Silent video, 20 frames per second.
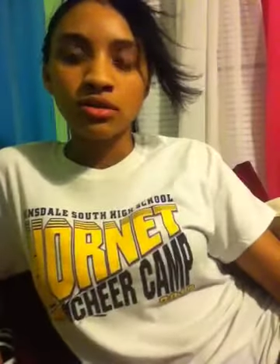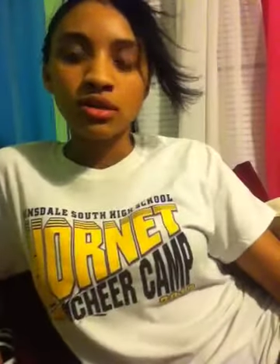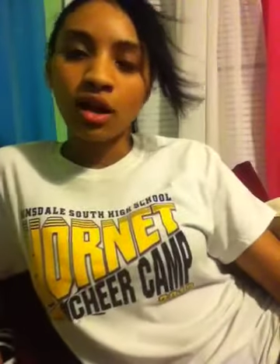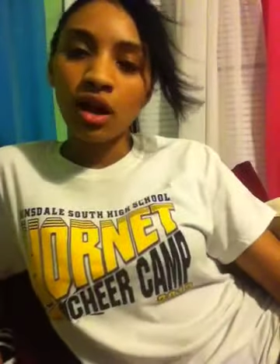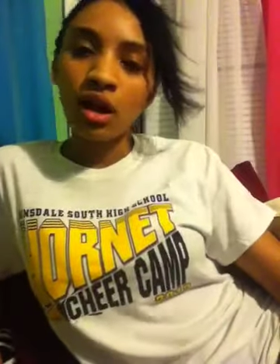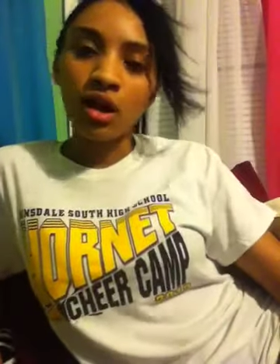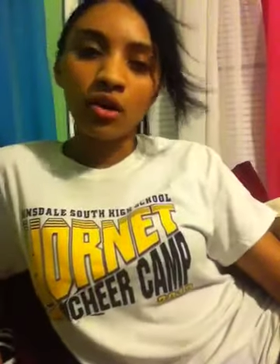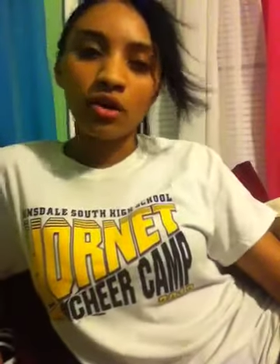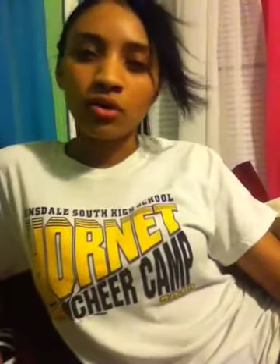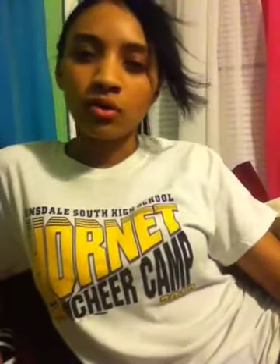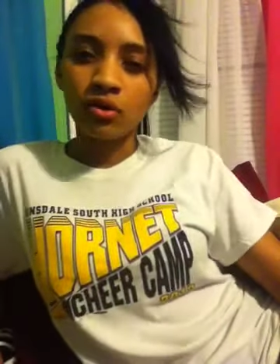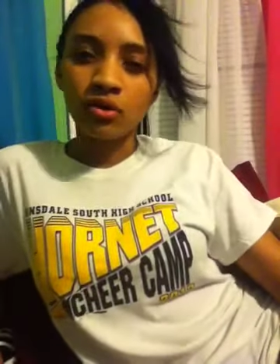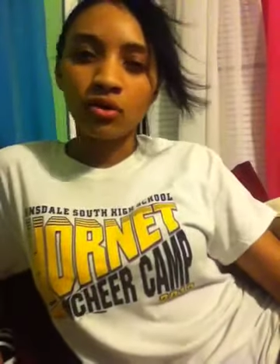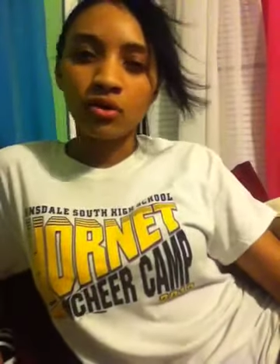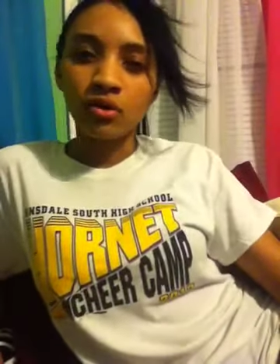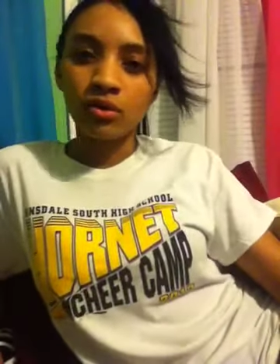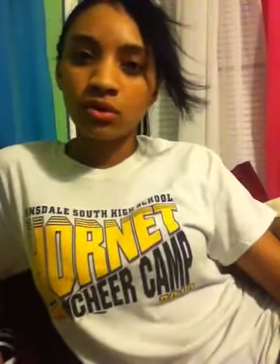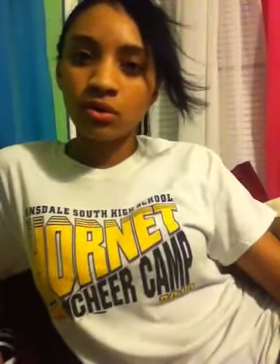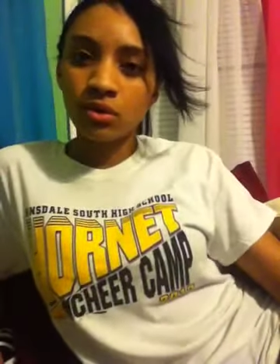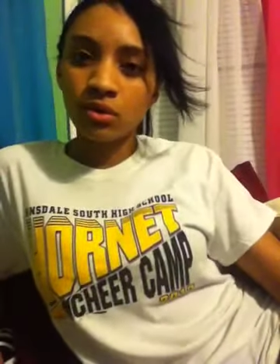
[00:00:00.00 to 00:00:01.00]
No.
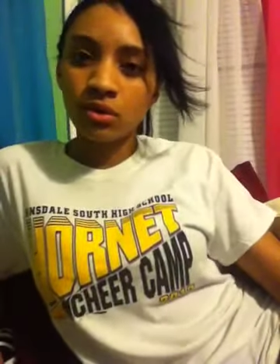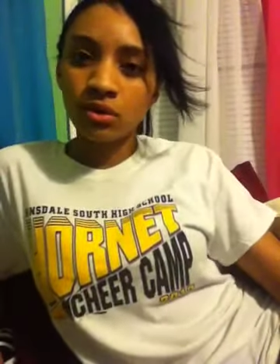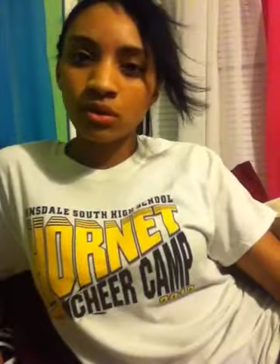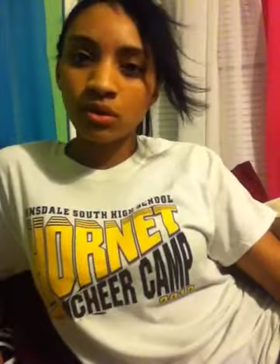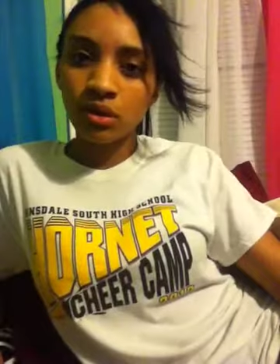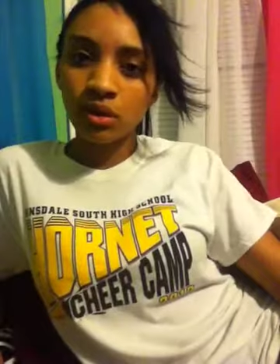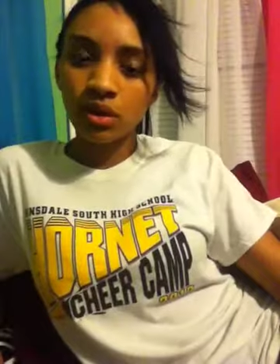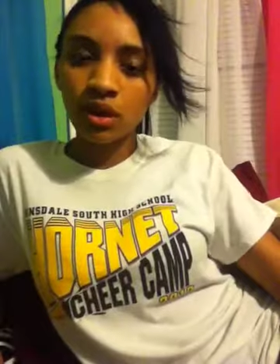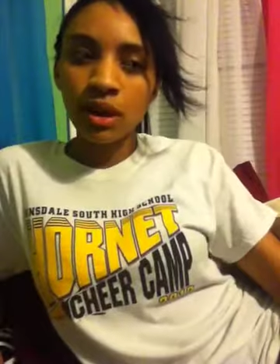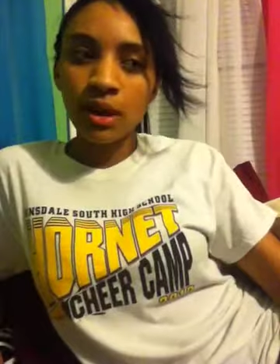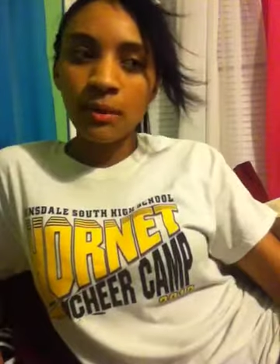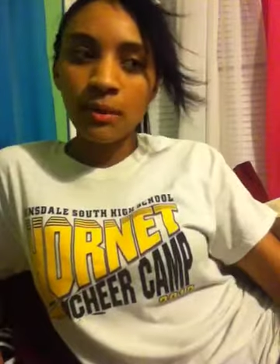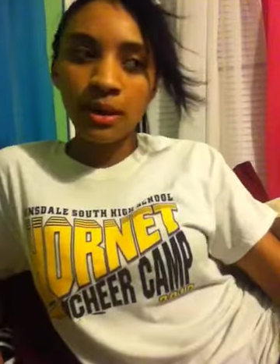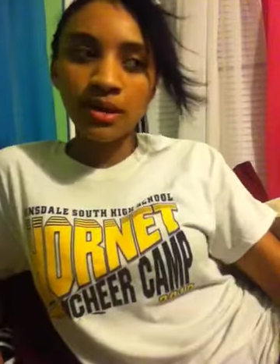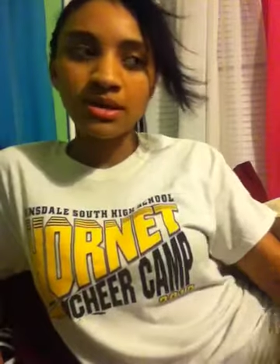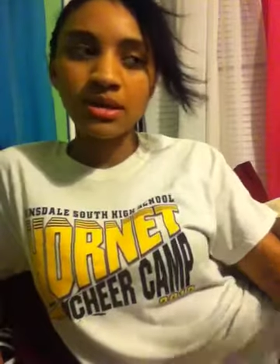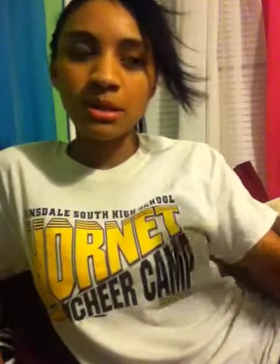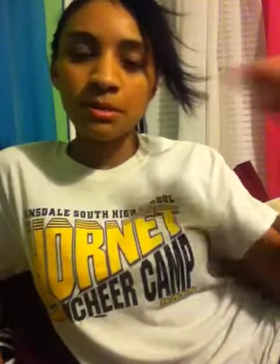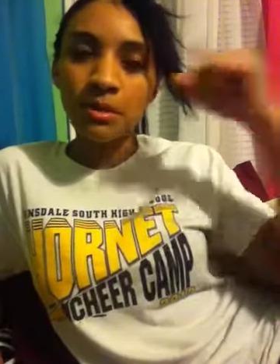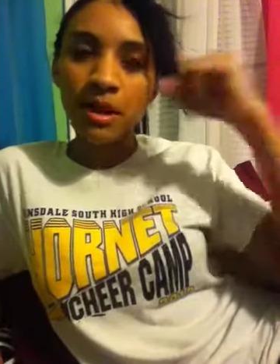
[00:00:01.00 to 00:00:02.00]

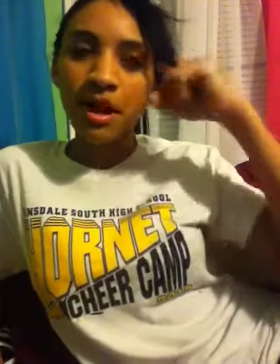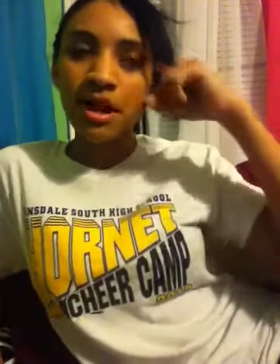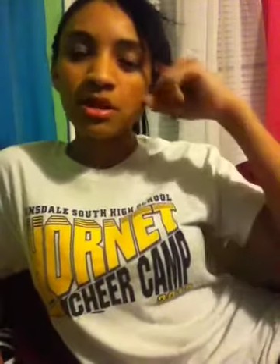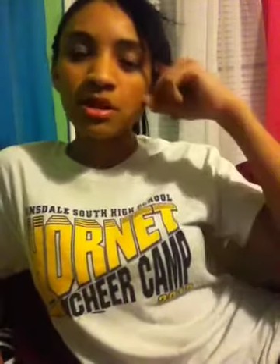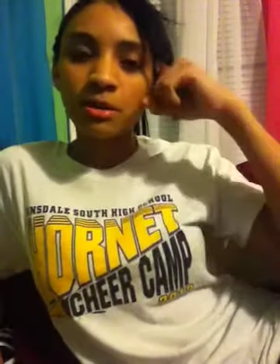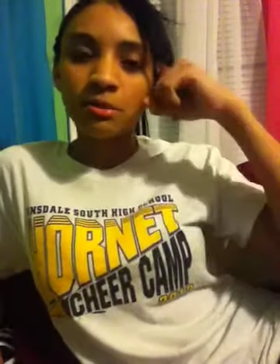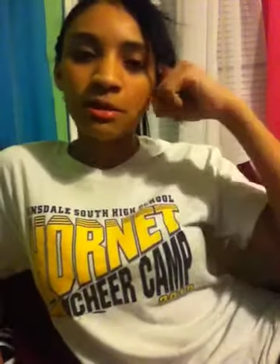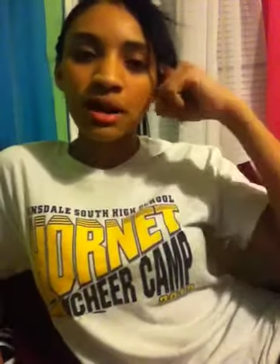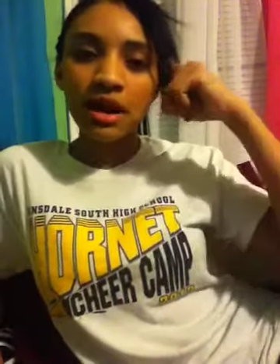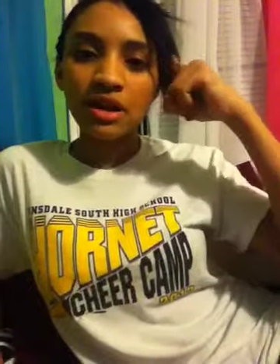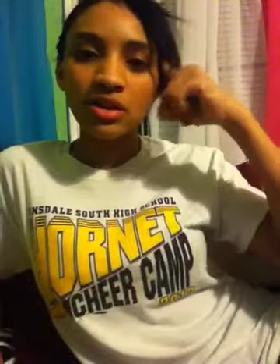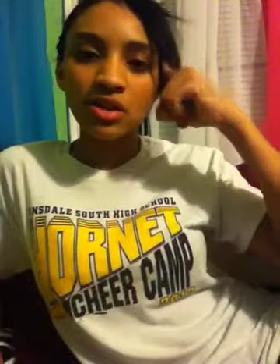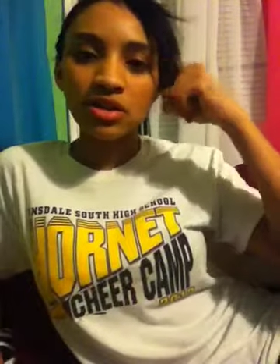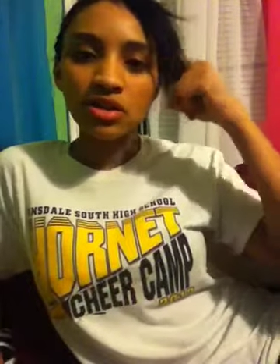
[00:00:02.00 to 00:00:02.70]
Because in the back of their mind,